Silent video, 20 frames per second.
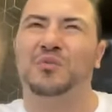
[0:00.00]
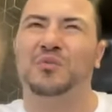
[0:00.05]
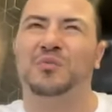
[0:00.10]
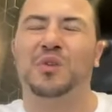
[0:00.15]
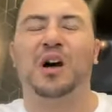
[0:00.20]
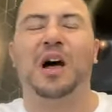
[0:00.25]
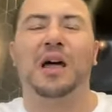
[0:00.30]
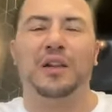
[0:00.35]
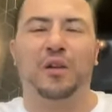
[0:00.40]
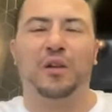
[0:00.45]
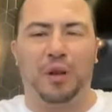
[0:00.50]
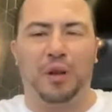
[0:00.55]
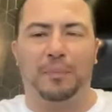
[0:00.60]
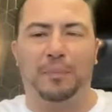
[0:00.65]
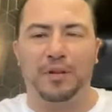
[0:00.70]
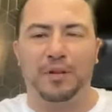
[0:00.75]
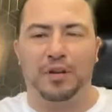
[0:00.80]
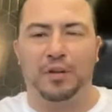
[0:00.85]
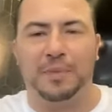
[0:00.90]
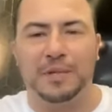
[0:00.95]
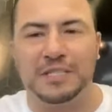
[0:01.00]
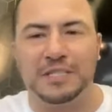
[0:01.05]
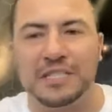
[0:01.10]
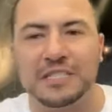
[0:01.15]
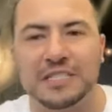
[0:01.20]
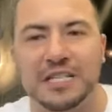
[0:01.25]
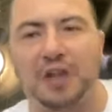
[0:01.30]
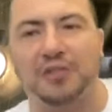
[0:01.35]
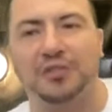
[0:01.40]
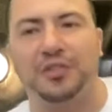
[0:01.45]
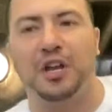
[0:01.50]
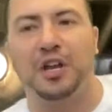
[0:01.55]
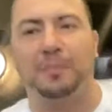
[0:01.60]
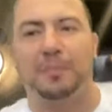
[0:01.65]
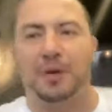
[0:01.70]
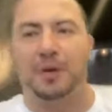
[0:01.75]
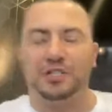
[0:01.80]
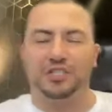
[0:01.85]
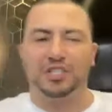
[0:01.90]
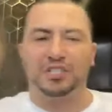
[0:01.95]
well, I don't want to put your business out there,
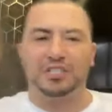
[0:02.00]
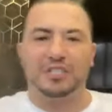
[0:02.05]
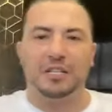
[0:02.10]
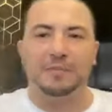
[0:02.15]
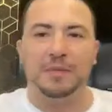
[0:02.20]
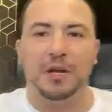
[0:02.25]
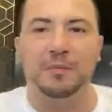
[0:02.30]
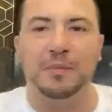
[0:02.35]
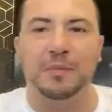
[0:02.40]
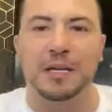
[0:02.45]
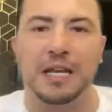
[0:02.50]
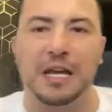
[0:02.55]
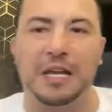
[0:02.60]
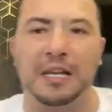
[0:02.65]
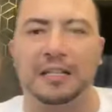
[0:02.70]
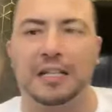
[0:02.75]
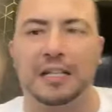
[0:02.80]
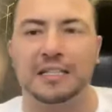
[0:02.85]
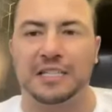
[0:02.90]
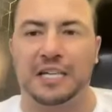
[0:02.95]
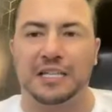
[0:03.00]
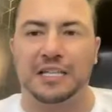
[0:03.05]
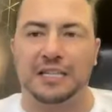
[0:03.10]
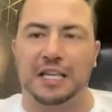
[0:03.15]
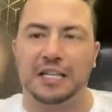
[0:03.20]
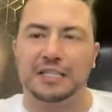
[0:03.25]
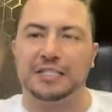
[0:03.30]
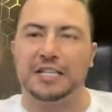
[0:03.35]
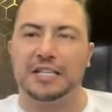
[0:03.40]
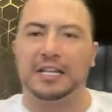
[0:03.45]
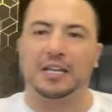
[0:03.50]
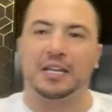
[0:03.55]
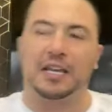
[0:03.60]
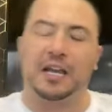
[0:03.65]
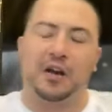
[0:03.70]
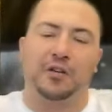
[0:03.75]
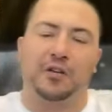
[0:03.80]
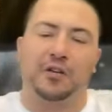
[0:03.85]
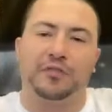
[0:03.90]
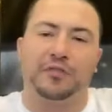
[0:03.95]
but just email me again and let's get that taken
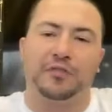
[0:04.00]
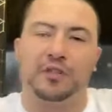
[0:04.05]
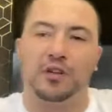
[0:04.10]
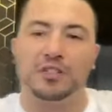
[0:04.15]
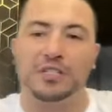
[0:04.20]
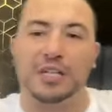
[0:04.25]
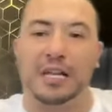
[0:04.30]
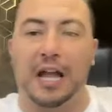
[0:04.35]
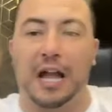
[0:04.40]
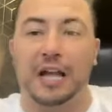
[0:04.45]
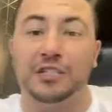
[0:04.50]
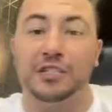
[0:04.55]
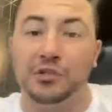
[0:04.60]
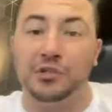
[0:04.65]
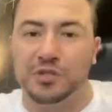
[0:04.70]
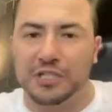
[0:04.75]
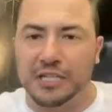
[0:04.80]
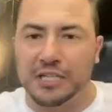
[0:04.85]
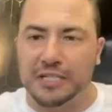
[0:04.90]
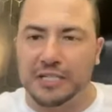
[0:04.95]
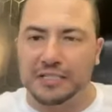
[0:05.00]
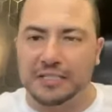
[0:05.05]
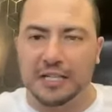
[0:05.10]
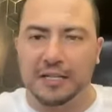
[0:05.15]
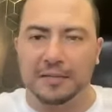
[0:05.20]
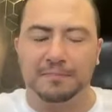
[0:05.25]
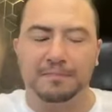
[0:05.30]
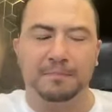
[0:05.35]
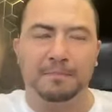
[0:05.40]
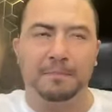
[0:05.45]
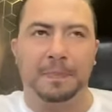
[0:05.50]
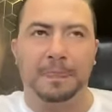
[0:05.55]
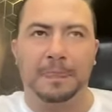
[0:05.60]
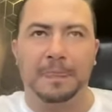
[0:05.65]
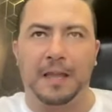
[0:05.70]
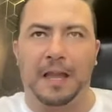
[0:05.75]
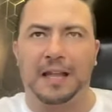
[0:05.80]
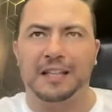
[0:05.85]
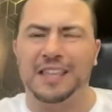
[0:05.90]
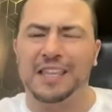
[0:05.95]
care of. Because I do see it, and
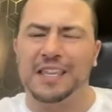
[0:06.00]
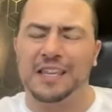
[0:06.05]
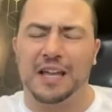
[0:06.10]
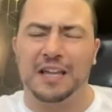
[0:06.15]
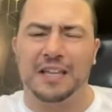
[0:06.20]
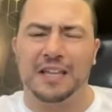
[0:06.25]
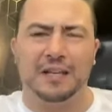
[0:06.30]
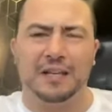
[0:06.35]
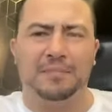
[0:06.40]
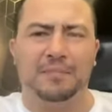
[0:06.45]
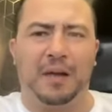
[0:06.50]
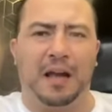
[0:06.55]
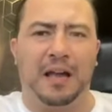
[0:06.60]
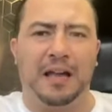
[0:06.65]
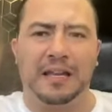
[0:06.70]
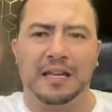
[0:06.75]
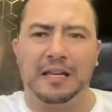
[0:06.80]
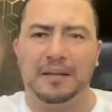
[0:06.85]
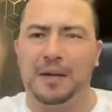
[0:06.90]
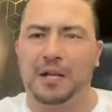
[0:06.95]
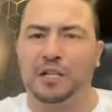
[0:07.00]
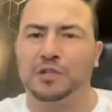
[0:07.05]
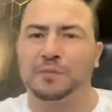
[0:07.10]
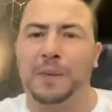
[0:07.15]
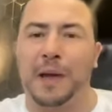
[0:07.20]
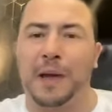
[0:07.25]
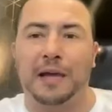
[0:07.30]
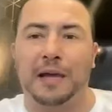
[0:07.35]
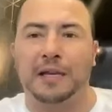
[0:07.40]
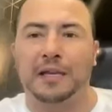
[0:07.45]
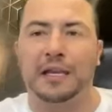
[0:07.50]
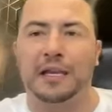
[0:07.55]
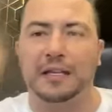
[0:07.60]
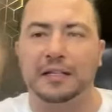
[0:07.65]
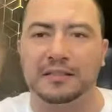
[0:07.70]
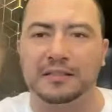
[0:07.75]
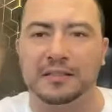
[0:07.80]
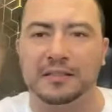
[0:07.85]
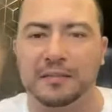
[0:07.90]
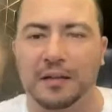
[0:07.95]
I think I emailed back,
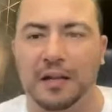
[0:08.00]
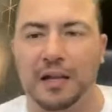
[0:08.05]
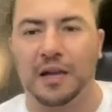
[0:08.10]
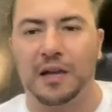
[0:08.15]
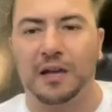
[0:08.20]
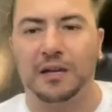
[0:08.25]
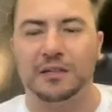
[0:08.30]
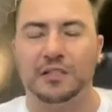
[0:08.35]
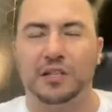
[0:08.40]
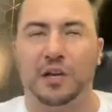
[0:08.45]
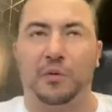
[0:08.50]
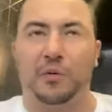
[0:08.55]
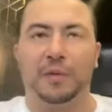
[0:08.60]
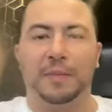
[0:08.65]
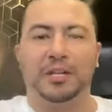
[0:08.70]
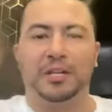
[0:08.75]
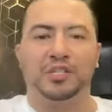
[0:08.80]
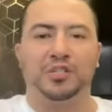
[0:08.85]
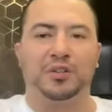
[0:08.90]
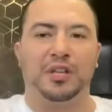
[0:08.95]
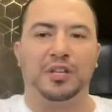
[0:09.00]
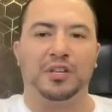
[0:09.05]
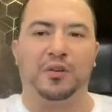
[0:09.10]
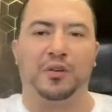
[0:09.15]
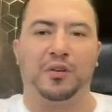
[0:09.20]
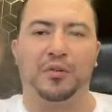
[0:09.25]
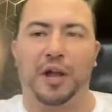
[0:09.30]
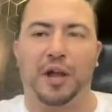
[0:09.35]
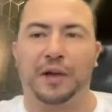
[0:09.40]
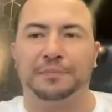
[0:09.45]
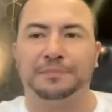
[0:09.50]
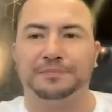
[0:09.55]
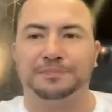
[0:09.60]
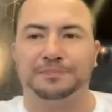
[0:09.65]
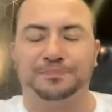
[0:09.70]
and I want to make sure that you're okay.